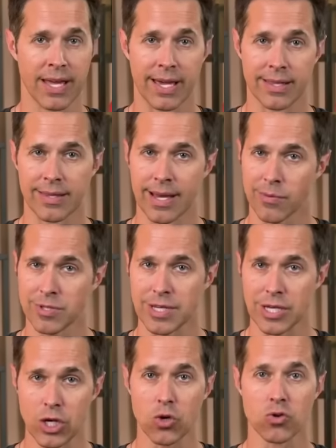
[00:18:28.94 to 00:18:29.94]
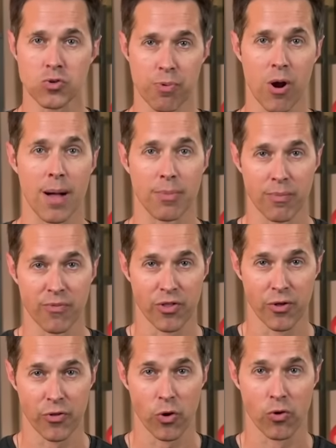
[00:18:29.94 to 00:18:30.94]
and that was a huge problem for
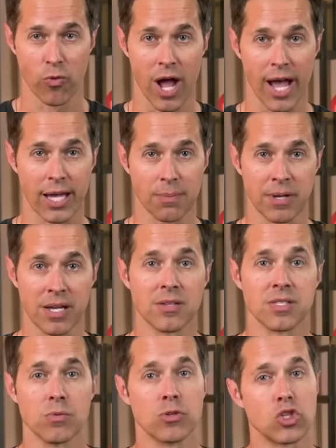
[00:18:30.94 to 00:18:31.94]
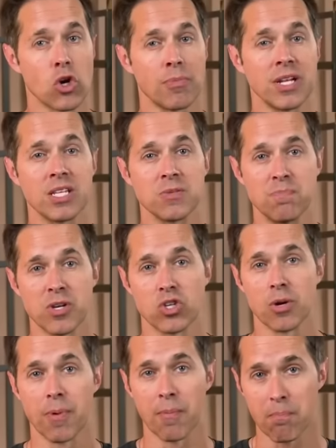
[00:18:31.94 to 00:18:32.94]
the Third Reich because he was Germany's
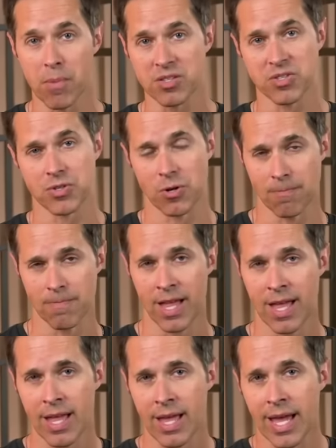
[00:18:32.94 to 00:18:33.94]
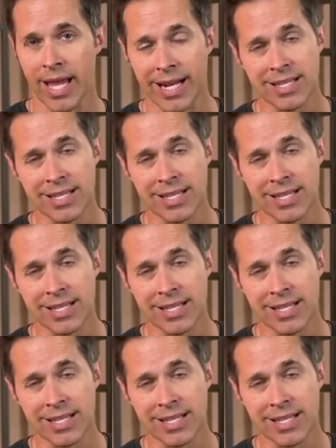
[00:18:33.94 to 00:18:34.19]
Bishop of Munster. In